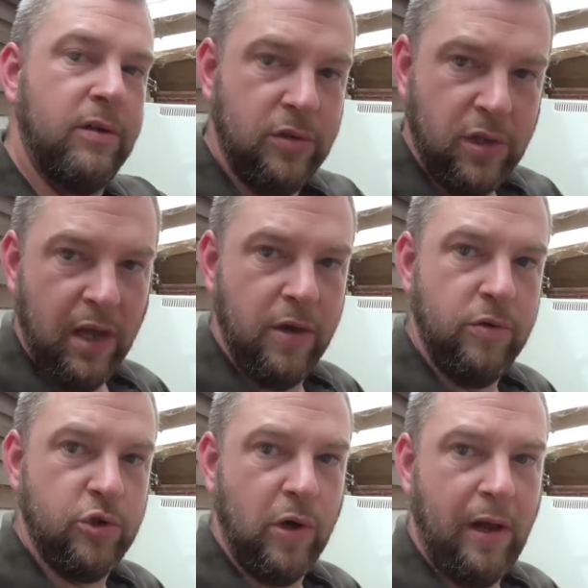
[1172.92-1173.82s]
go
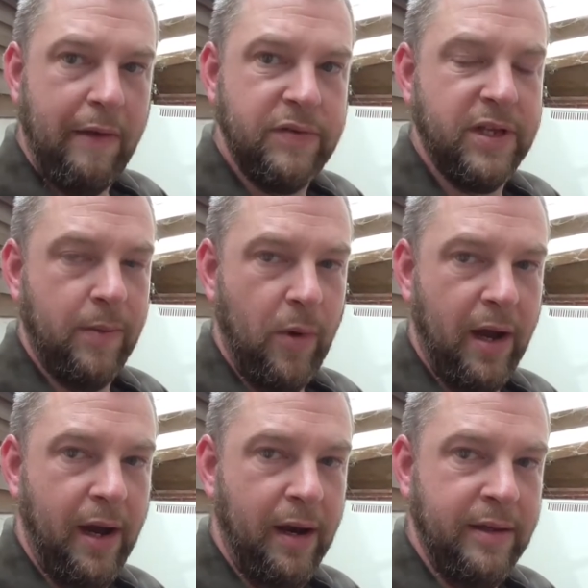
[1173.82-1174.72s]
drive
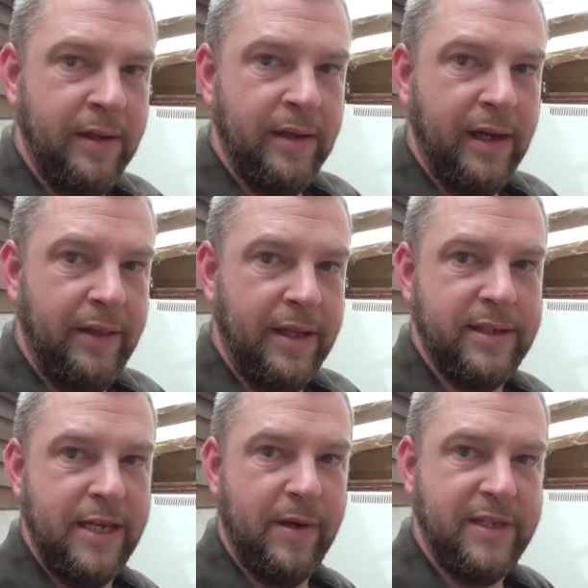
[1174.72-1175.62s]
somewhere, and then
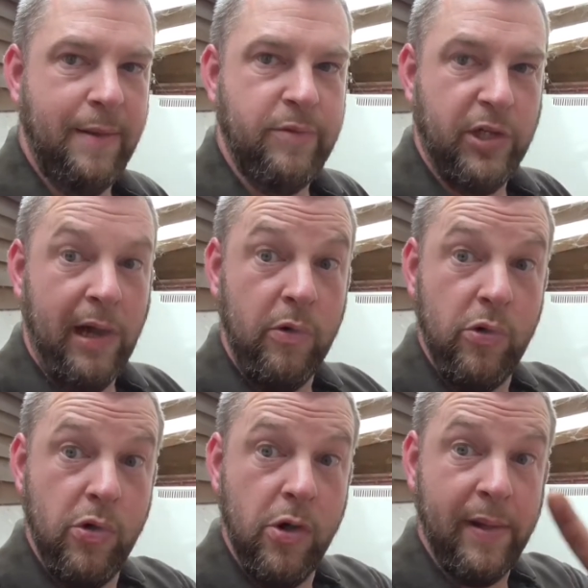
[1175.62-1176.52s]
see my temperature go
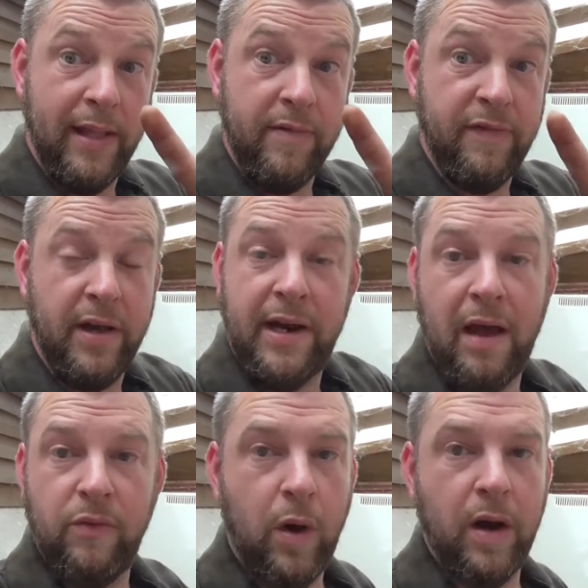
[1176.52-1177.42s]
and then find out
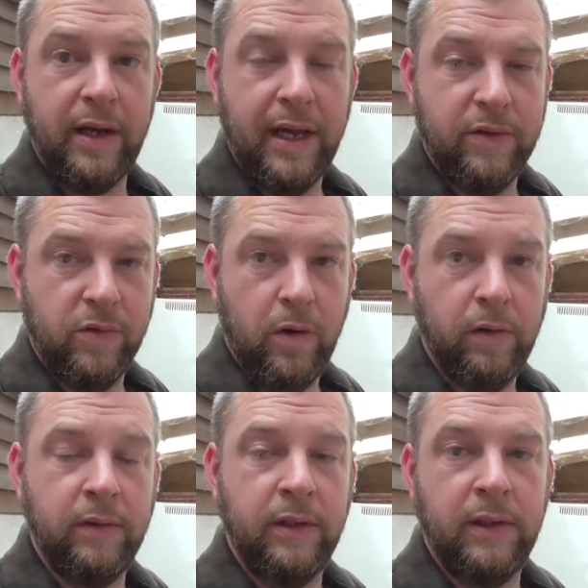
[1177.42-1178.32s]
I've wired it in
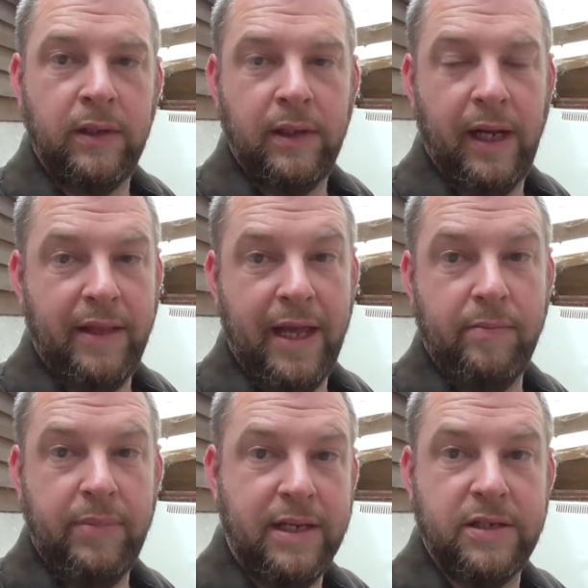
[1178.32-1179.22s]
wrong, and
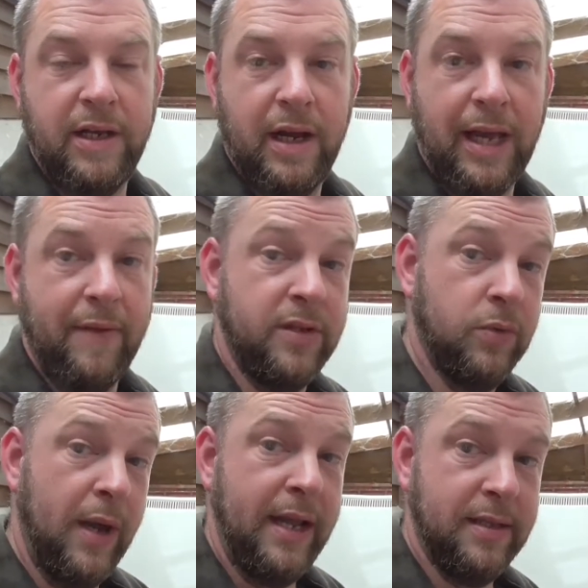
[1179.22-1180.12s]
then be stuck having
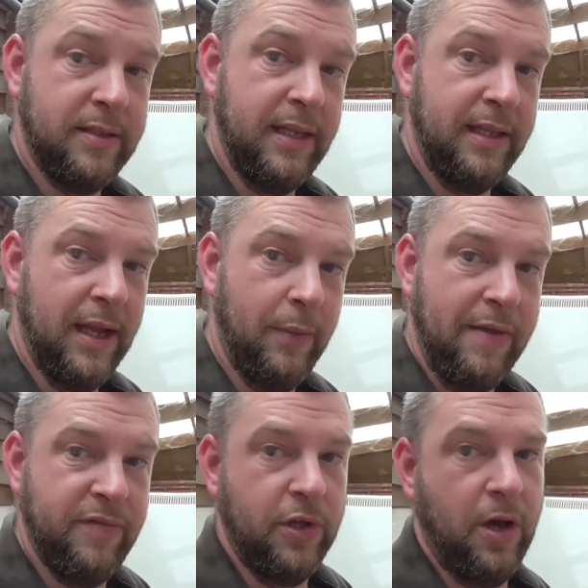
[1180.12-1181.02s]
to sit there,
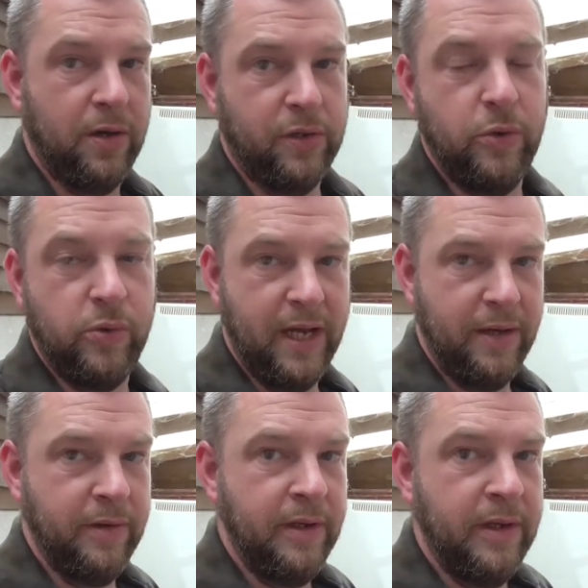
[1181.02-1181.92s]
wait for the car to cool down.